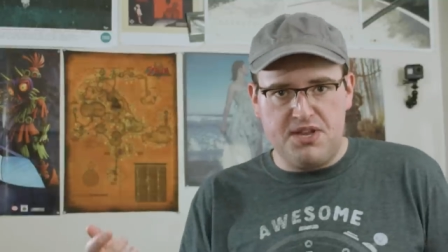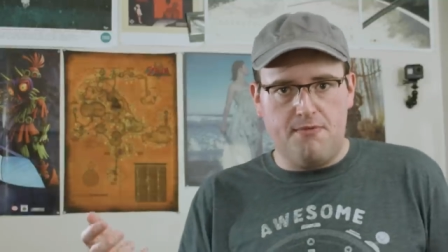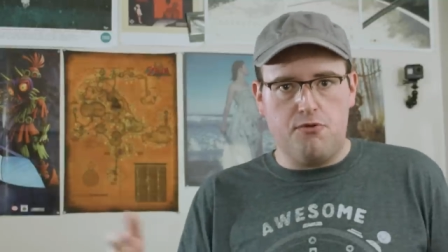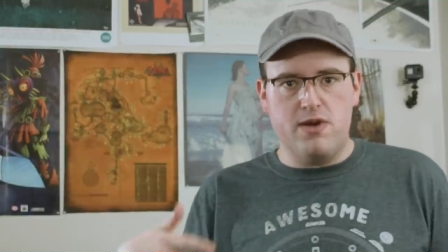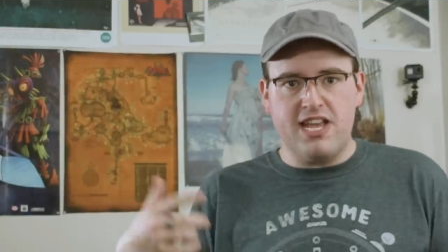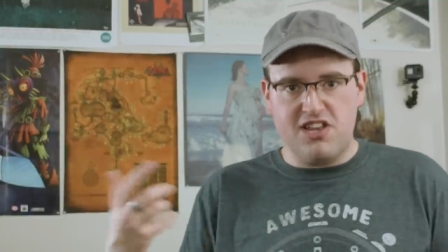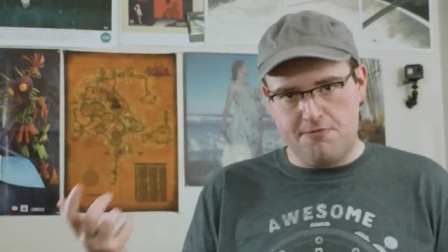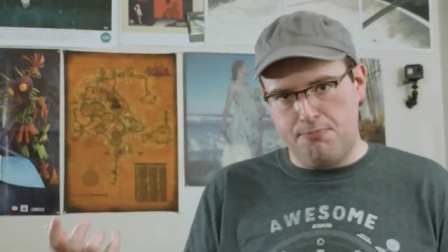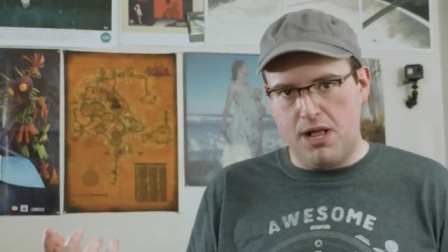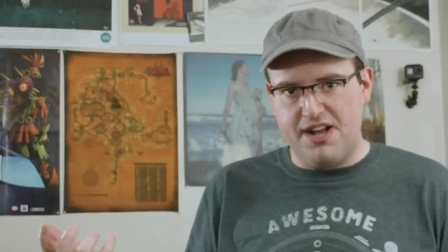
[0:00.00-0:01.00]
some of the
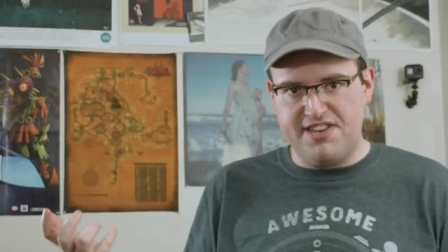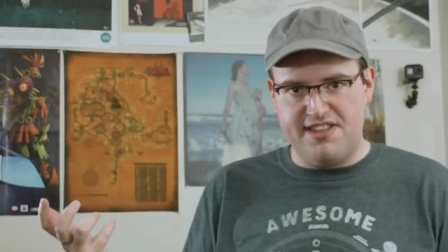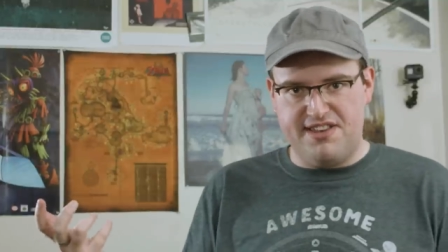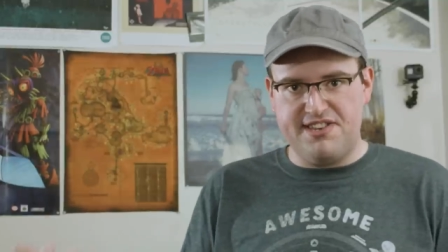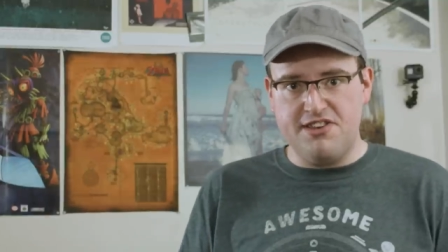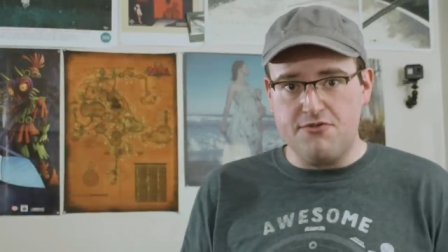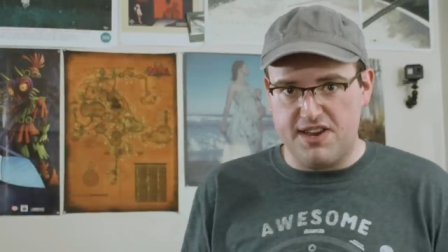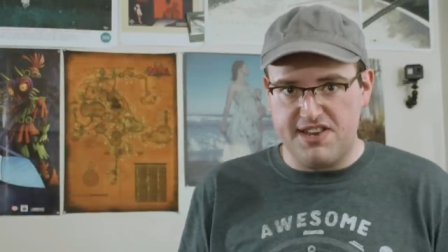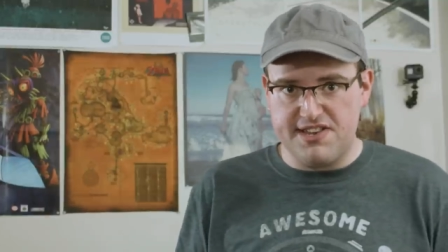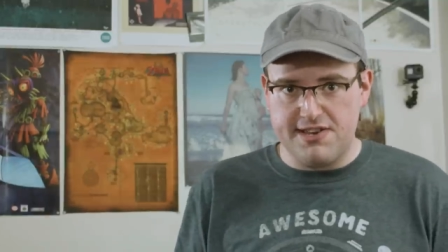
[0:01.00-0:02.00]
weakest plots in the
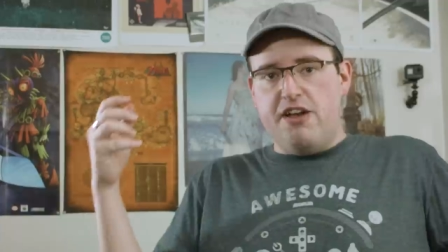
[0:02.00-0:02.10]
series.